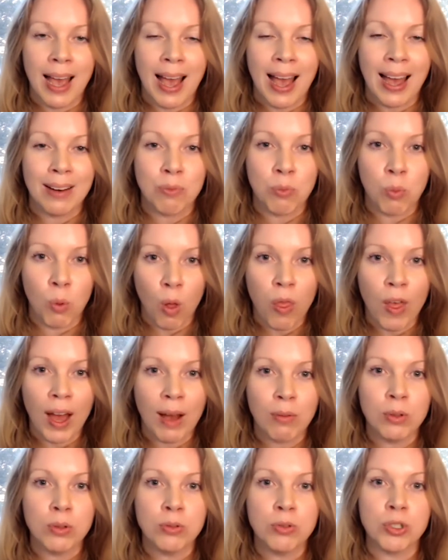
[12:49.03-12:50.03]
And what
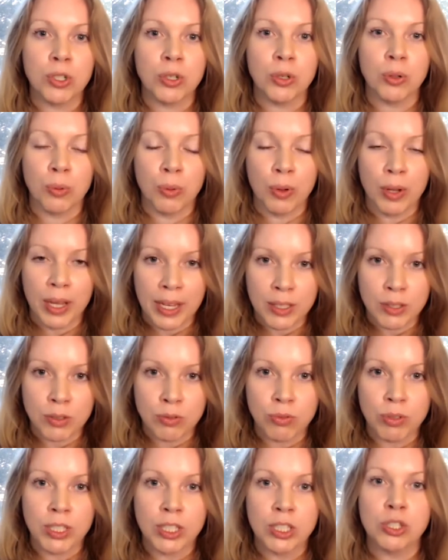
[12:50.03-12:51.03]
that will do is
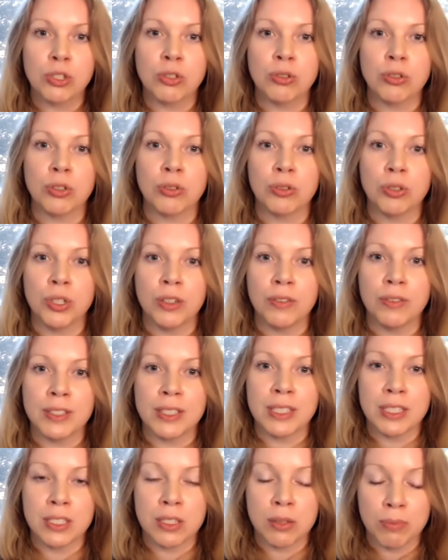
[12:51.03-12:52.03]
reassure your nervous
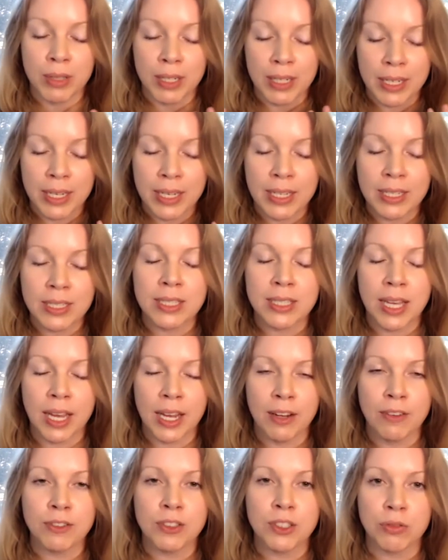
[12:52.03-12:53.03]
system that it is
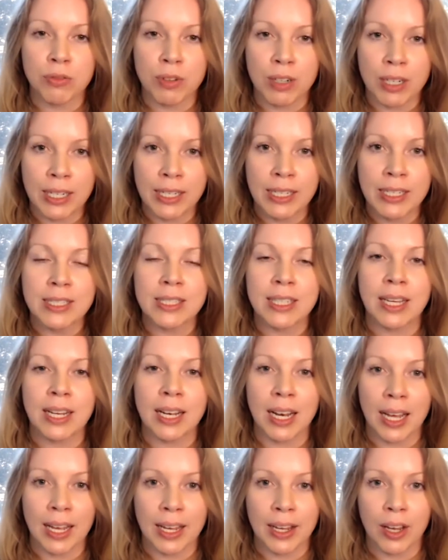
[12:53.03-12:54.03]
safe to release
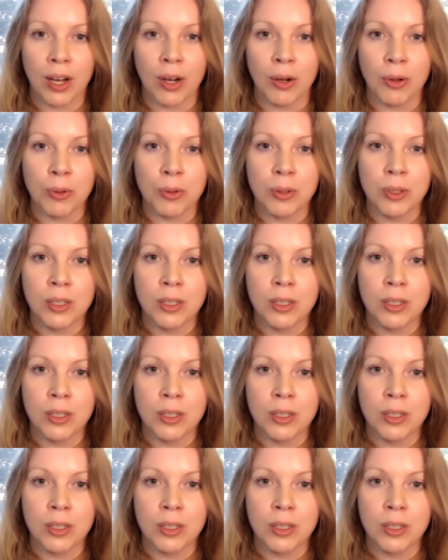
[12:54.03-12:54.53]
and let go.